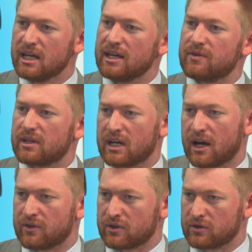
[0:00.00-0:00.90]
Even the
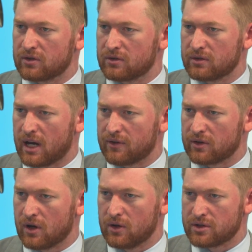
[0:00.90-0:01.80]
Catholic
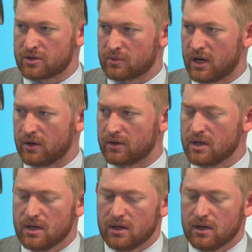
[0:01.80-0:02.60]
colleges around